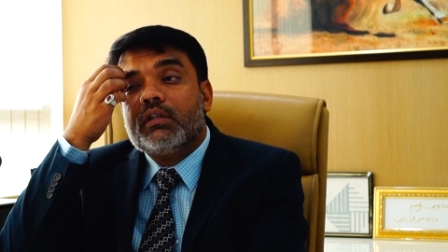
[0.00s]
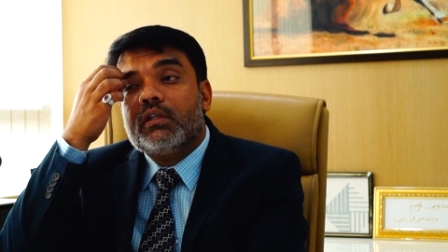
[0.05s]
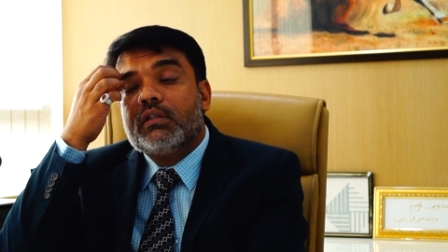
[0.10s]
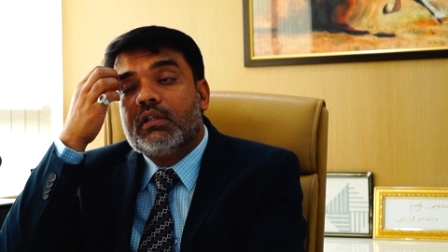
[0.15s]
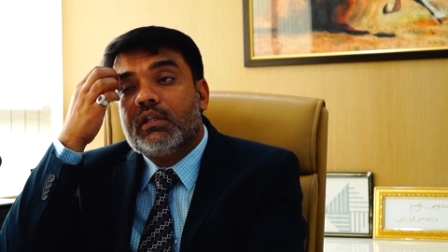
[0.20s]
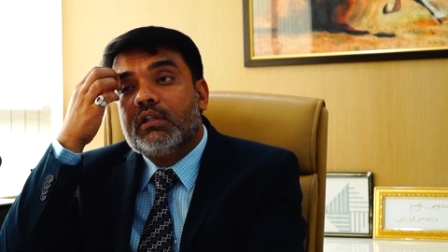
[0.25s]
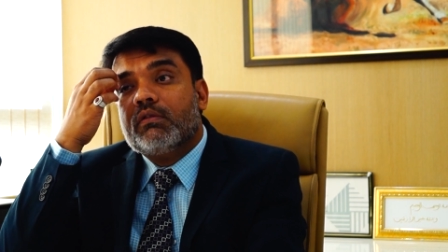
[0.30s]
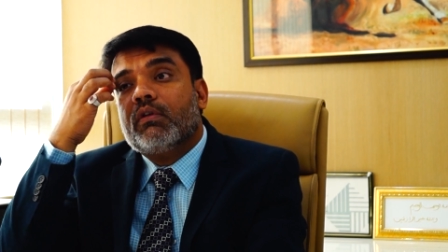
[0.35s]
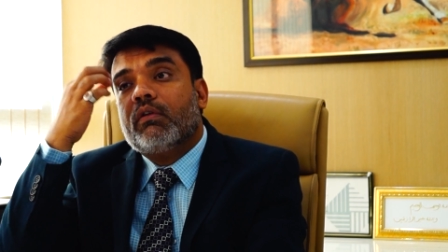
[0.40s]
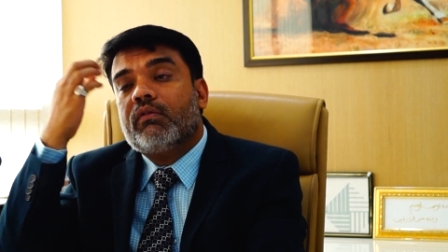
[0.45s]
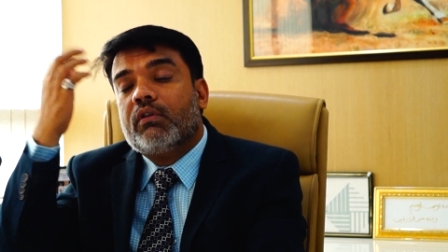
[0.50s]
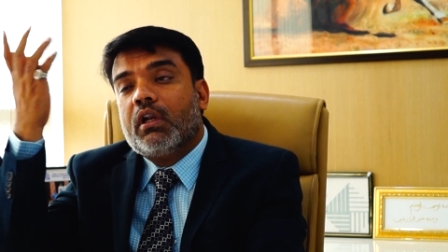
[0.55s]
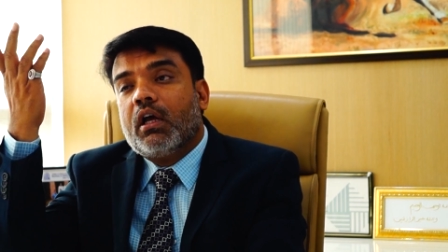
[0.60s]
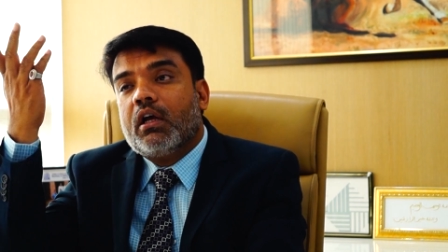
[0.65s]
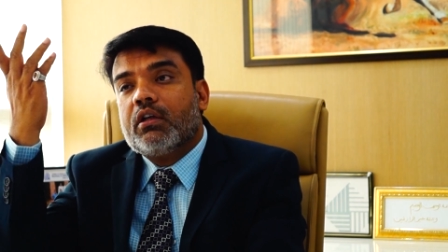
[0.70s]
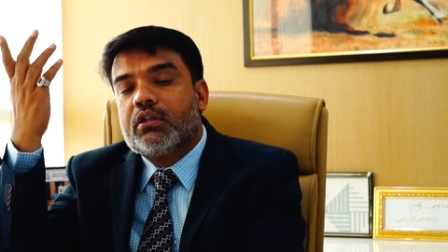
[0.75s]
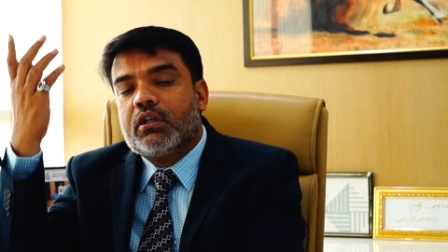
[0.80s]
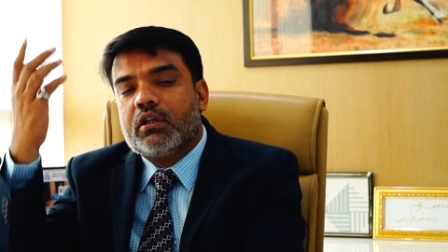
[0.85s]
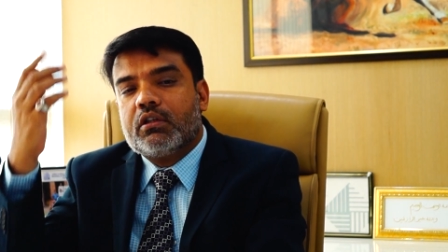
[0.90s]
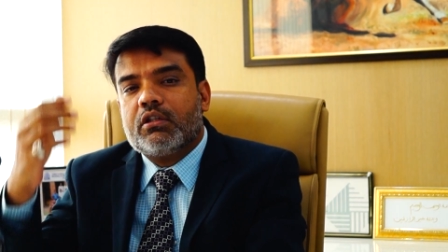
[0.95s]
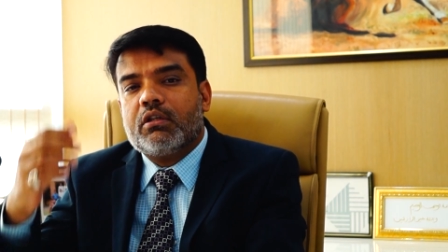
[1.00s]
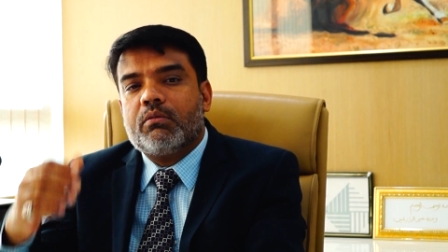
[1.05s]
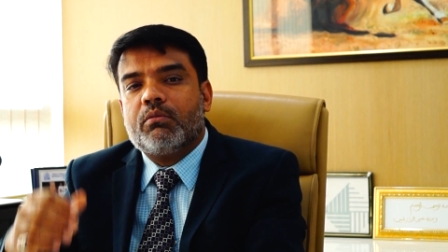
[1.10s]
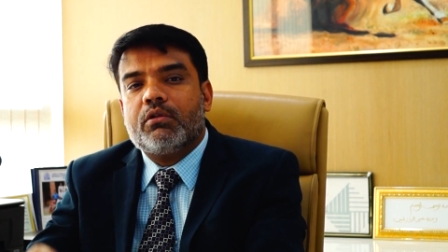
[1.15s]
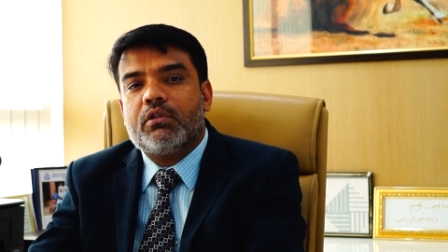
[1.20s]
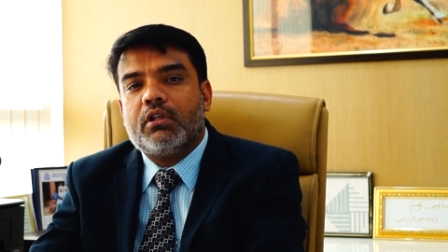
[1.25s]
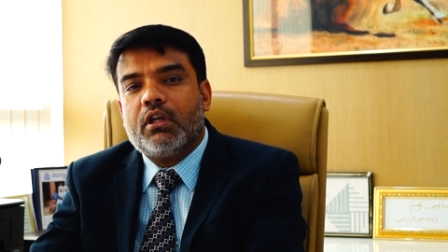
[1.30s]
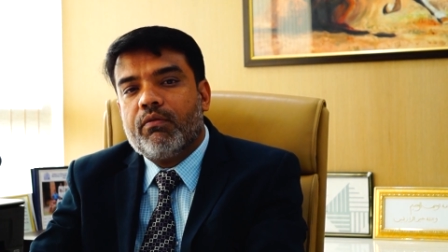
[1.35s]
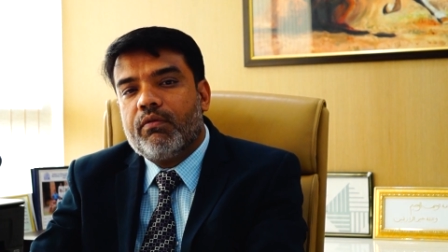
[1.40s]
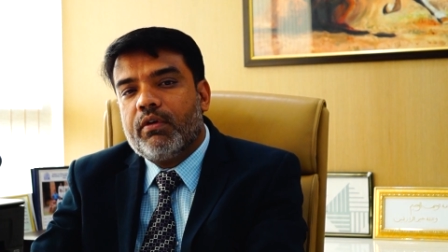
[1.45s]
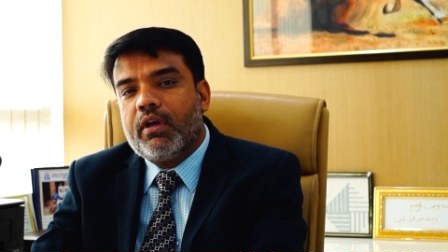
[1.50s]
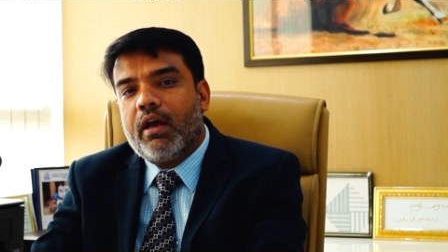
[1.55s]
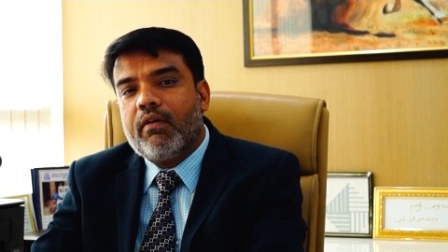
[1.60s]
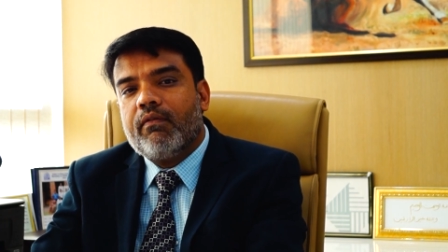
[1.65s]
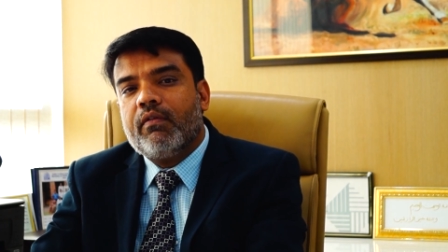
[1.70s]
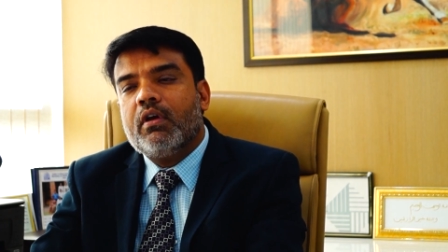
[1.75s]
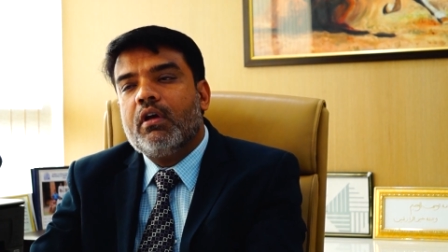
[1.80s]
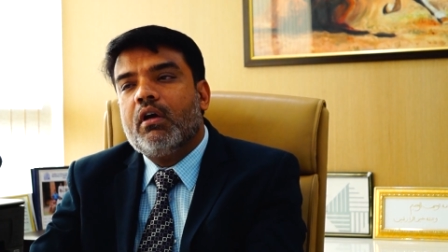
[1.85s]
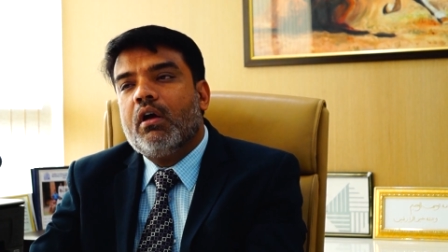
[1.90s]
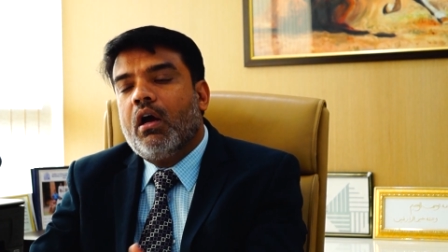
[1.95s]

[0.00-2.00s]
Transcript: ACC is one of the large mm-hmm. customers that we have.